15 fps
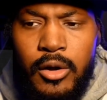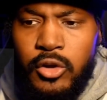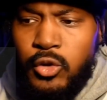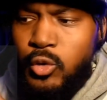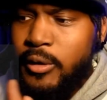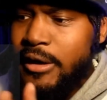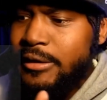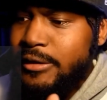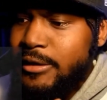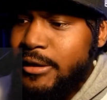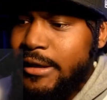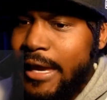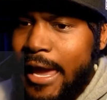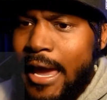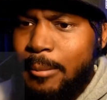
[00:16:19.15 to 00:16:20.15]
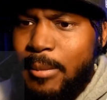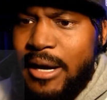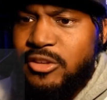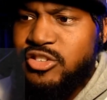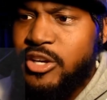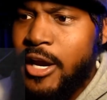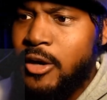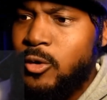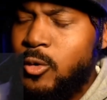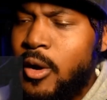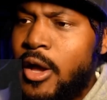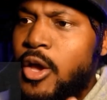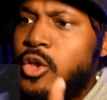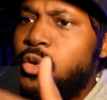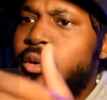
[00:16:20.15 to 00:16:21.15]
You can look at my channel,
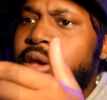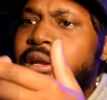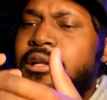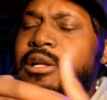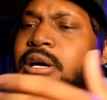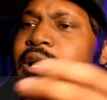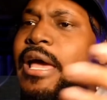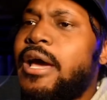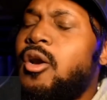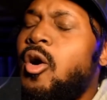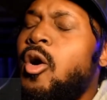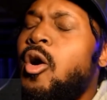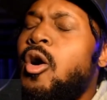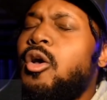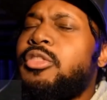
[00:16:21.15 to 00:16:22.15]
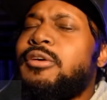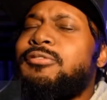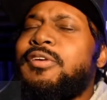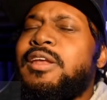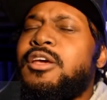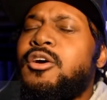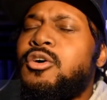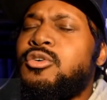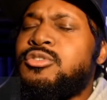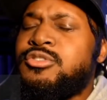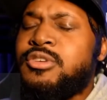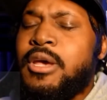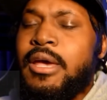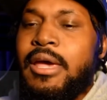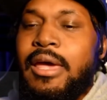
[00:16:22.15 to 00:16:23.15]
you can look at all the
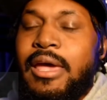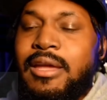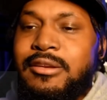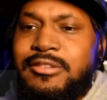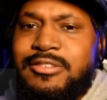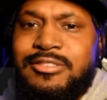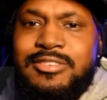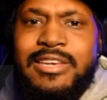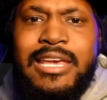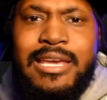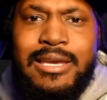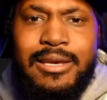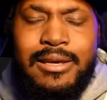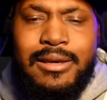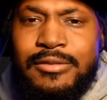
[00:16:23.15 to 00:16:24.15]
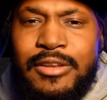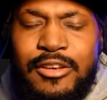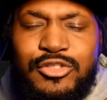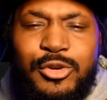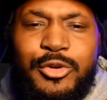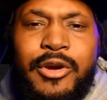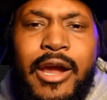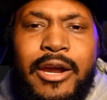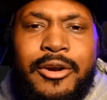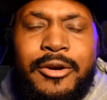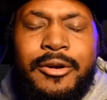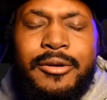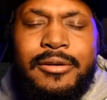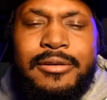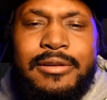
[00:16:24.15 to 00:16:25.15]
videos and see this
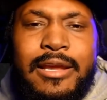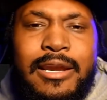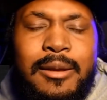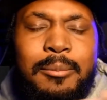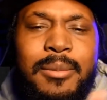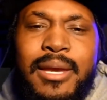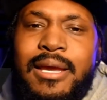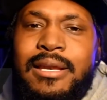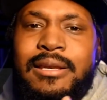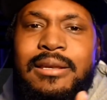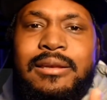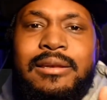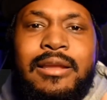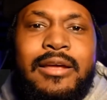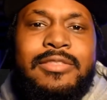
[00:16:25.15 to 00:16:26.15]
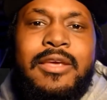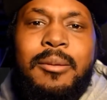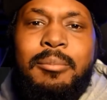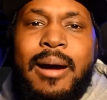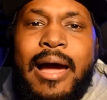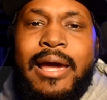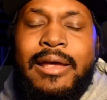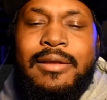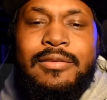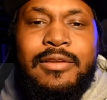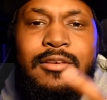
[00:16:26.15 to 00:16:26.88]
creator didn't mean nothing by it.